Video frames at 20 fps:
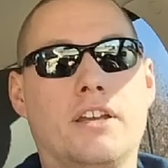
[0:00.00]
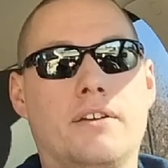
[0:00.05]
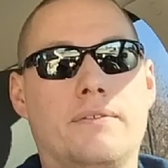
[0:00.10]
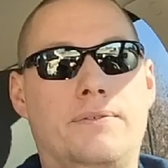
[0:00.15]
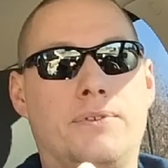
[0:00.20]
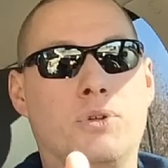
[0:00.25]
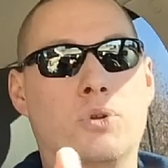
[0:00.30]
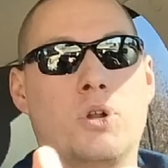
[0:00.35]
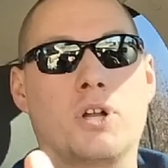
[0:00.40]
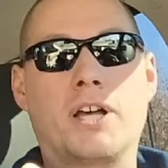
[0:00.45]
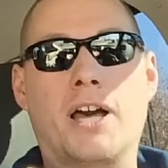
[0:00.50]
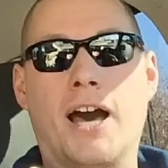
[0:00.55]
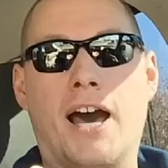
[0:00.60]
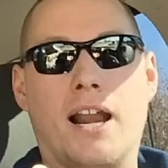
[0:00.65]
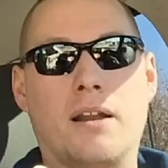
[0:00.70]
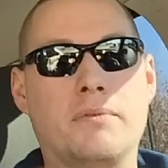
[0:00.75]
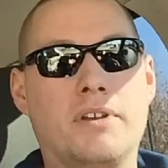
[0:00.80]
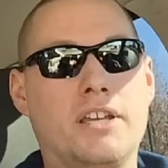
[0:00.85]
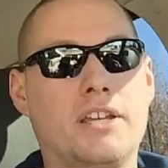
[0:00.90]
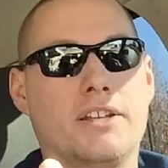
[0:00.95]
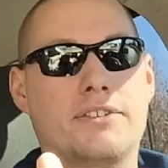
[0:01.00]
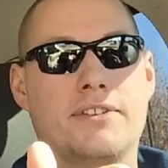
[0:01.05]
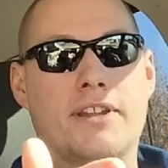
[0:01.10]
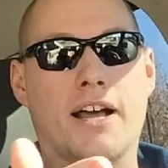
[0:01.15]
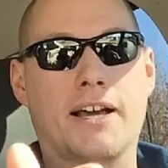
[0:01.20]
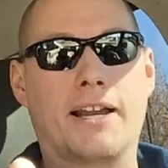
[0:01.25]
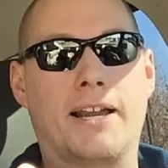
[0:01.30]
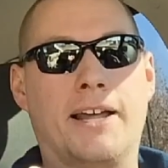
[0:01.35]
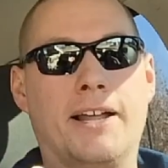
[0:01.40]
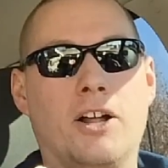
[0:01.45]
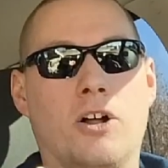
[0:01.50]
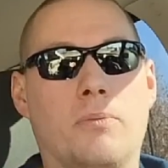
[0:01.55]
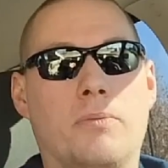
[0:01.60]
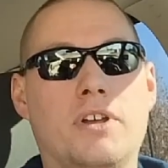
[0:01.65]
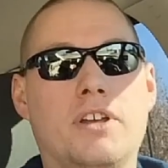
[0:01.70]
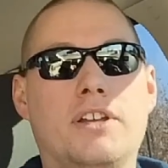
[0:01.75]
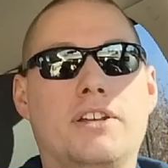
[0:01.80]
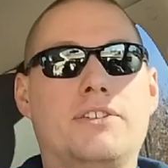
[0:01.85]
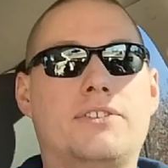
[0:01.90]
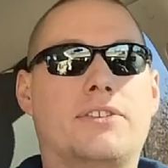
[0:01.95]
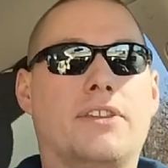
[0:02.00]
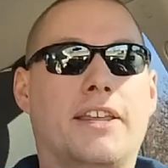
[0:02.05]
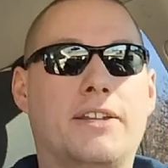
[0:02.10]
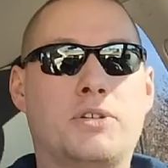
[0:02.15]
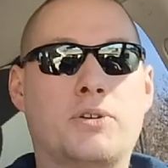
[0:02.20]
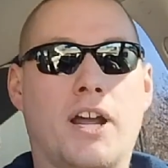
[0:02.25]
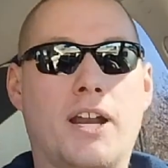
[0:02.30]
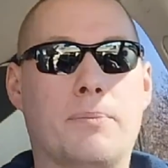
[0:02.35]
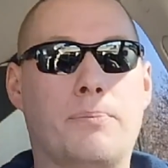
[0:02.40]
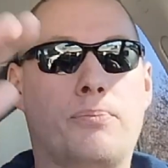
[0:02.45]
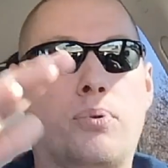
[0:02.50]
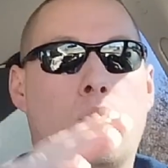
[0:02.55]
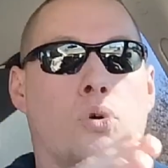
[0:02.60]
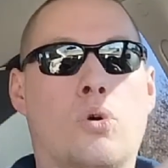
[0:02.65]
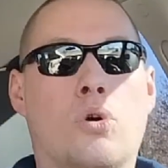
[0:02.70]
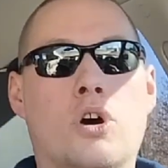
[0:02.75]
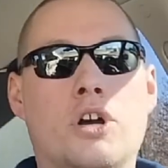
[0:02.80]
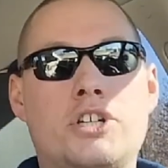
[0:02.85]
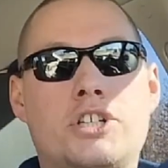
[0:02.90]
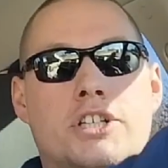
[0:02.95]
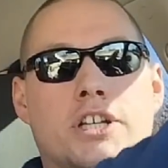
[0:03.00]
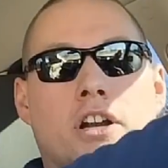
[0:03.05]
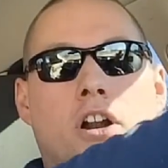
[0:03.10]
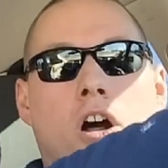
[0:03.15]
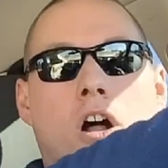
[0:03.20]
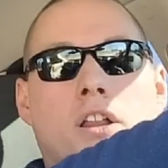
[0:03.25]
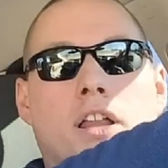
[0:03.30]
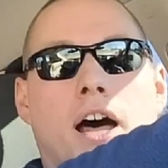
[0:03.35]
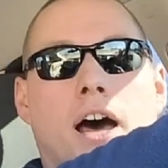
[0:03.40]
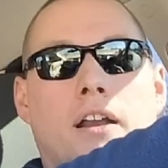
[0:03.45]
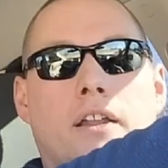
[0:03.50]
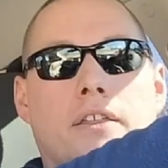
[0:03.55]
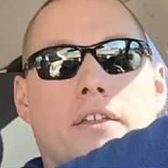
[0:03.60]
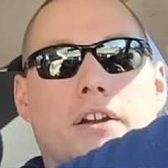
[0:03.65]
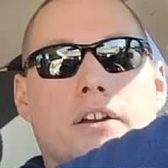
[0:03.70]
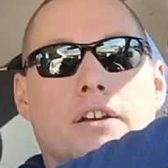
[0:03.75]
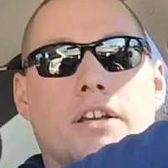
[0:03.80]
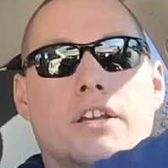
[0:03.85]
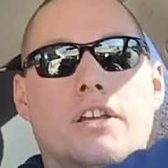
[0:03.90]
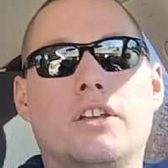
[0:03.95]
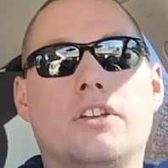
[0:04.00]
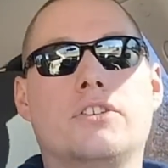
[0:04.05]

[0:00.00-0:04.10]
Fuel economy, it's not going to help. So they try to push it all out of there.